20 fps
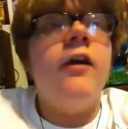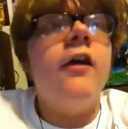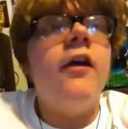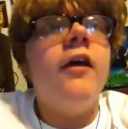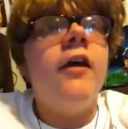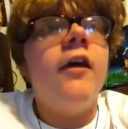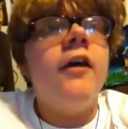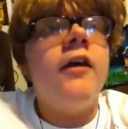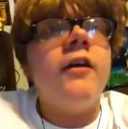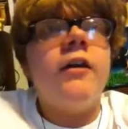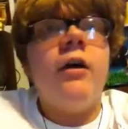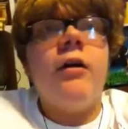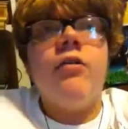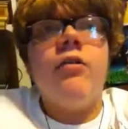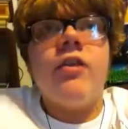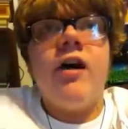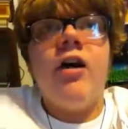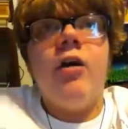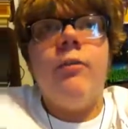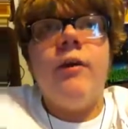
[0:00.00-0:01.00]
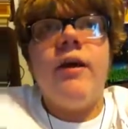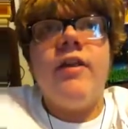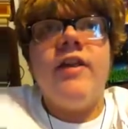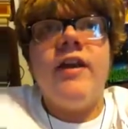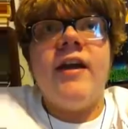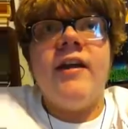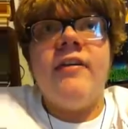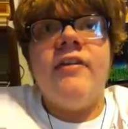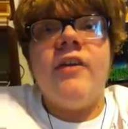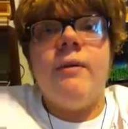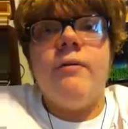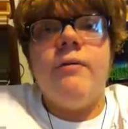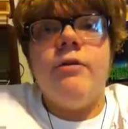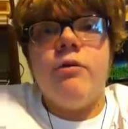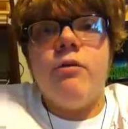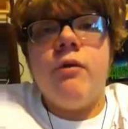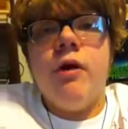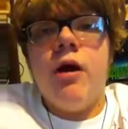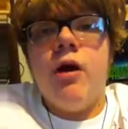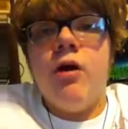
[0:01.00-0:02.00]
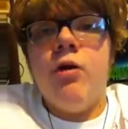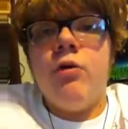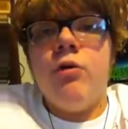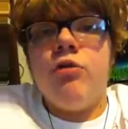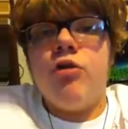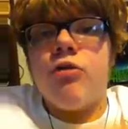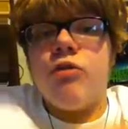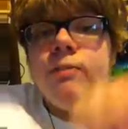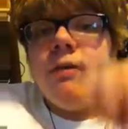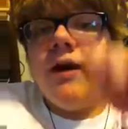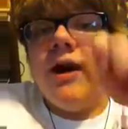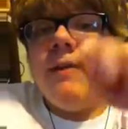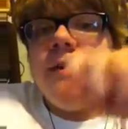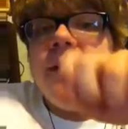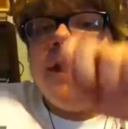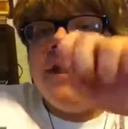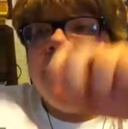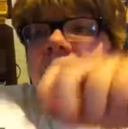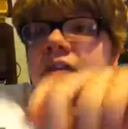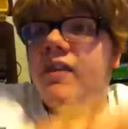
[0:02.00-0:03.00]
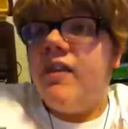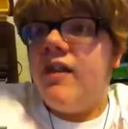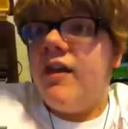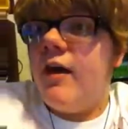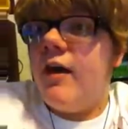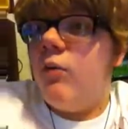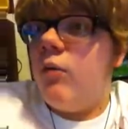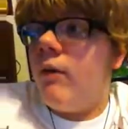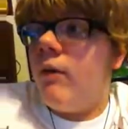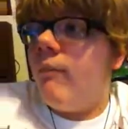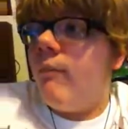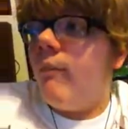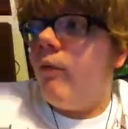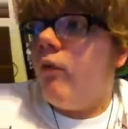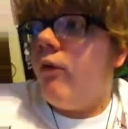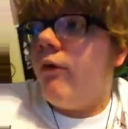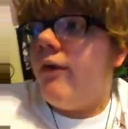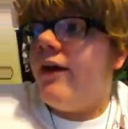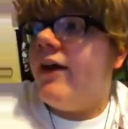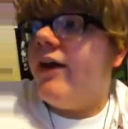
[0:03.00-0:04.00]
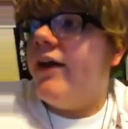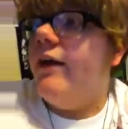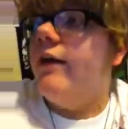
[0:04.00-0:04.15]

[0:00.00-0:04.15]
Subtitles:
You know, it's held by the NWO, who spray painted it at one point.